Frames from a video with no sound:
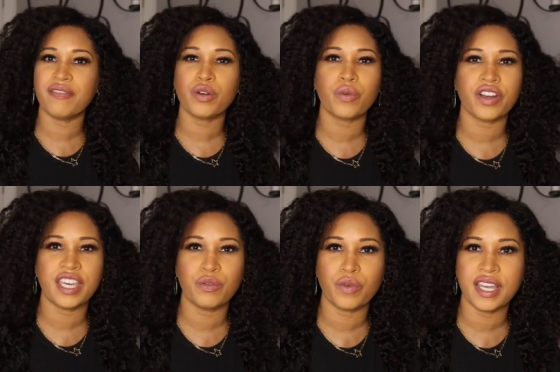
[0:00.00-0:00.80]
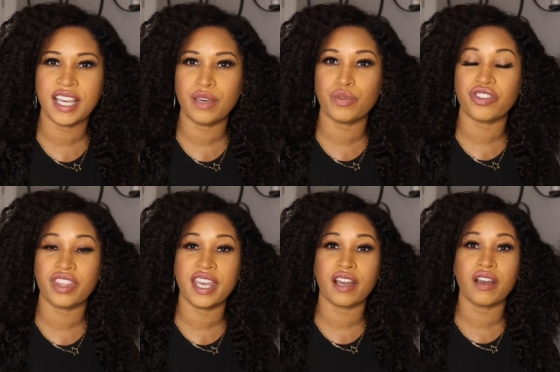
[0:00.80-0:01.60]
Everywhere he went, he
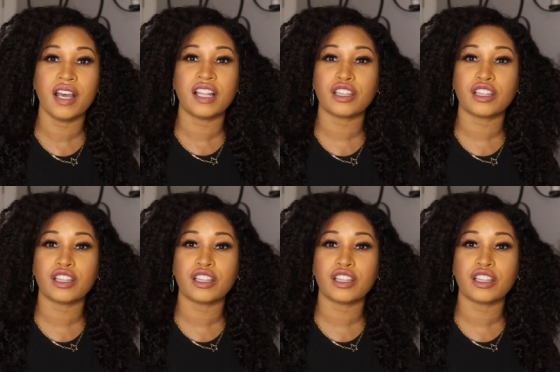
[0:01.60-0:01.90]
was there